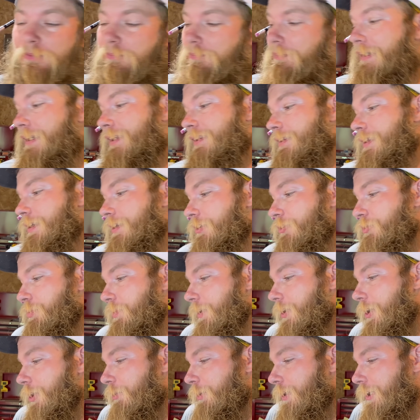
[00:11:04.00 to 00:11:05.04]
Man, things were
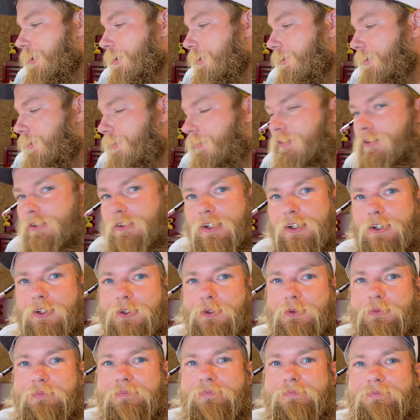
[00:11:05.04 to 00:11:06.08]
going good, you
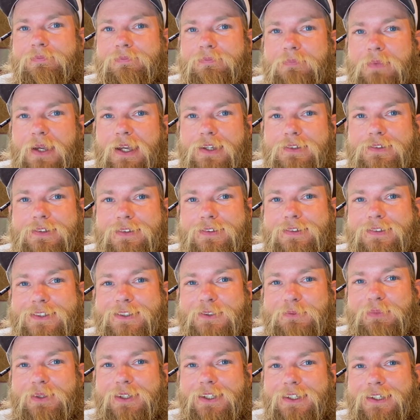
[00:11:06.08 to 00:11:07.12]
know, mass
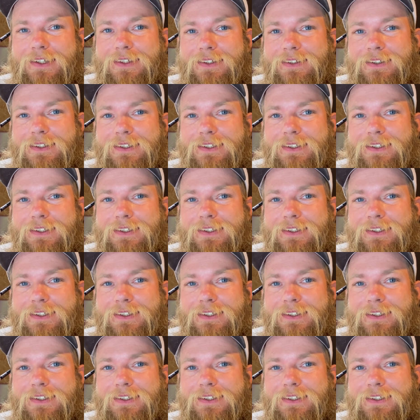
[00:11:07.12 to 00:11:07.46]
assembly,